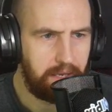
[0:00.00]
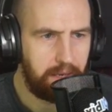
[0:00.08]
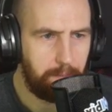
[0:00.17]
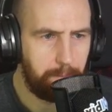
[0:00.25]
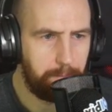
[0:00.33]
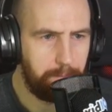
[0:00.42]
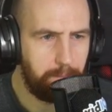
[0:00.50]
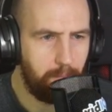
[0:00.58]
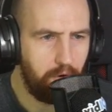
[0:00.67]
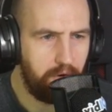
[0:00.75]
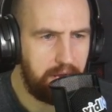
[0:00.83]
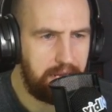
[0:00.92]

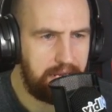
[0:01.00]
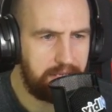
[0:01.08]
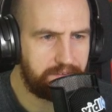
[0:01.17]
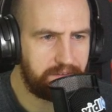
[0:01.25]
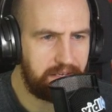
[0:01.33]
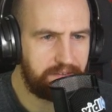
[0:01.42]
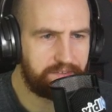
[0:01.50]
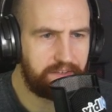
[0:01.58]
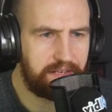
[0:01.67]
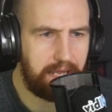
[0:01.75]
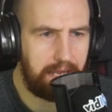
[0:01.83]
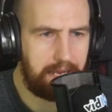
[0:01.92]
Moise is the
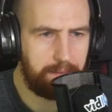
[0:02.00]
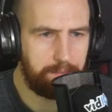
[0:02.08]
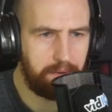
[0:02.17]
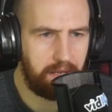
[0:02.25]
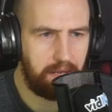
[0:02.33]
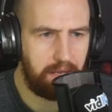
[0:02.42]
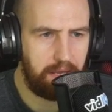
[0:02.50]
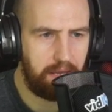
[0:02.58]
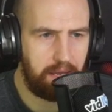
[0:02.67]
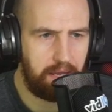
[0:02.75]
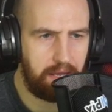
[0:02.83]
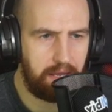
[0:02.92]
name.
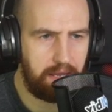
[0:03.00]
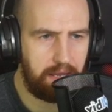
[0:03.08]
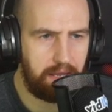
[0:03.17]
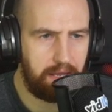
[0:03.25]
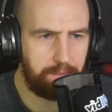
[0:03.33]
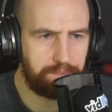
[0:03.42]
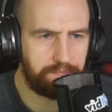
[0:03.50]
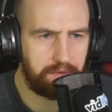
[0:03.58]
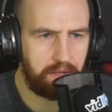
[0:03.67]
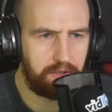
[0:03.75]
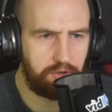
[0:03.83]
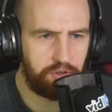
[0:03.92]
Um,
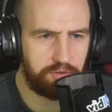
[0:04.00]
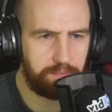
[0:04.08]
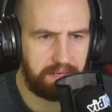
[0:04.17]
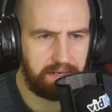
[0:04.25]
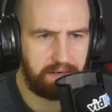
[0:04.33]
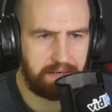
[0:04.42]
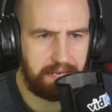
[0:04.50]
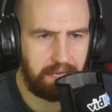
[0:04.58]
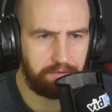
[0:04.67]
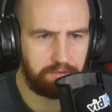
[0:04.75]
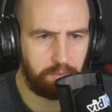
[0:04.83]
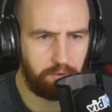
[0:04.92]
you just made an
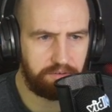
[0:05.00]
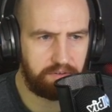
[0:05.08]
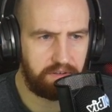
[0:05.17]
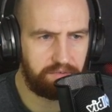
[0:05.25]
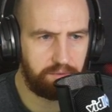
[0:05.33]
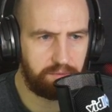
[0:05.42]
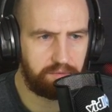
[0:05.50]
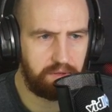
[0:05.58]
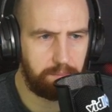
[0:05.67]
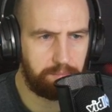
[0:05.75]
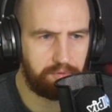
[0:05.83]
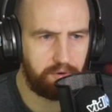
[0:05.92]
account, so what's the difference
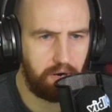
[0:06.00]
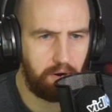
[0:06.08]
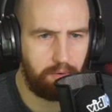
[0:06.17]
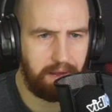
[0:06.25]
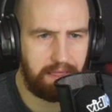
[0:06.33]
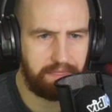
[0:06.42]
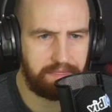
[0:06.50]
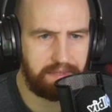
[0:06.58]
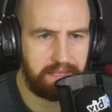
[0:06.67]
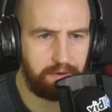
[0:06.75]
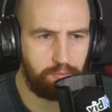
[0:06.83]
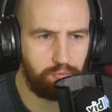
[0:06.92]
between Pro and
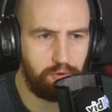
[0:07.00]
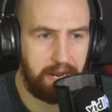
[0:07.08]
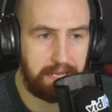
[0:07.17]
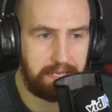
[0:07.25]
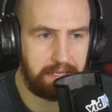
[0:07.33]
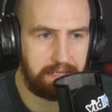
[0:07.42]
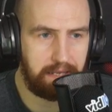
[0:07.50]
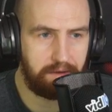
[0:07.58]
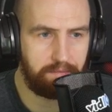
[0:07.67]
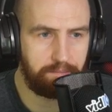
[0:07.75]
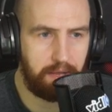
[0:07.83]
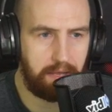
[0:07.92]
the regular
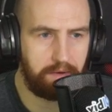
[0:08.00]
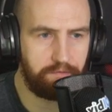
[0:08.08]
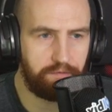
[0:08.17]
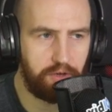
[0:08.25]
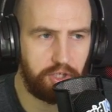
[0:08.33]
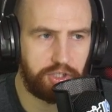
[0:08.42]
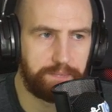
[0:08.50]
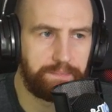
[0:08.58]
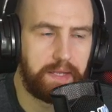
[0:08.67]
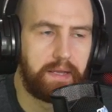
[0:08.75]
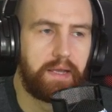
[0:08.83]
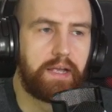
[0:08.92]
uh, version?
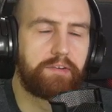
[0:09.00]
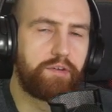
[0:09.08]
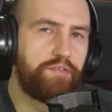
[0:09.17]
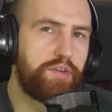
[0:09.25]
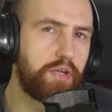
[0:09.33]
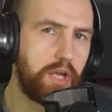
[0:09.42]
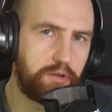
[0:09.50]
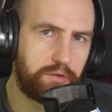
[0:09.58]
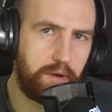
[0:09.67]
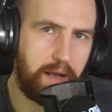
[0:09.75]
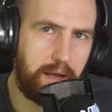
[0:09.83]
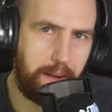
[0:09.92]
So if you go
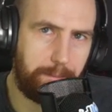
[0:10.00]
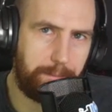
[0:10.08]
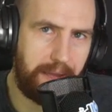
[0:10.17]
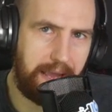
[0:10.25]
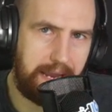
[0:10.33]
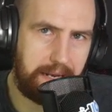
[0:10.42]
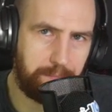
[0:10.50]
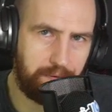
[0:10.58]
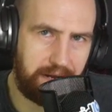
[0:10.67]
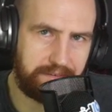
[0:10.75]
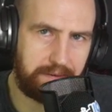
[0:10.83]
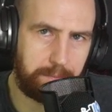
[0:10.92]
to our paid
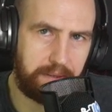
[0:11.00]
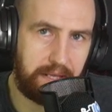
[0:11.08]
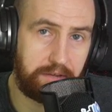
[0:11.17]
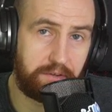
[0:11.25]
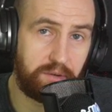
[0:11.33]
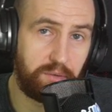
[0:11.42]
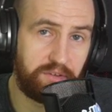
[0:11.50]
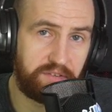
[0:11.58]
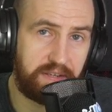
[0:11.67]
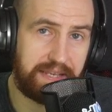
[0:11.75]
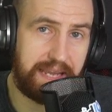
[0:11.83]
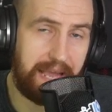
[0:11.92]
pricing plans, you will
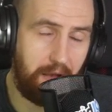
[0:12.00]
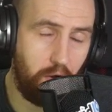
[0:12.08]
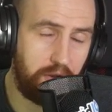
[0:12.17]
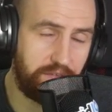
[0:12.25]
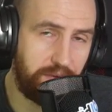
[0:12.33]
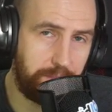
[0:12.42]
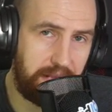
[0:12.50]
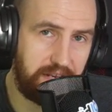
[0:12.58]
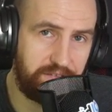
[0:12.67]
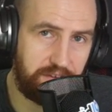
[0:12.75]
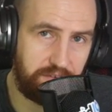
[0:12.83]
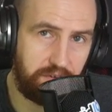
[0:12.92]
see all of the
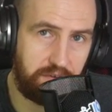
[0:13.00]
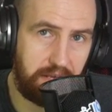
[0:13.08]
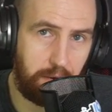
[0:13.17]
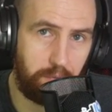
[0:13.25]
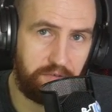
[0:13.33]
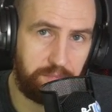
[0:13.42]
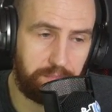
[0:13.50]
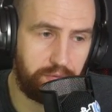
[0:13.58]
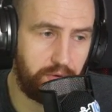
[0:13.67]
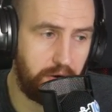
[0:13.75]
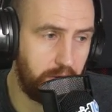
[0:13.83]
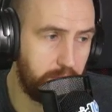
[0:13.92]
benefits you get with
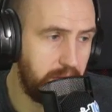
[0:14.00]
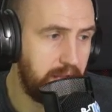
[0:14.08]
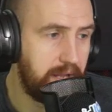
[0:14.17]
Pro.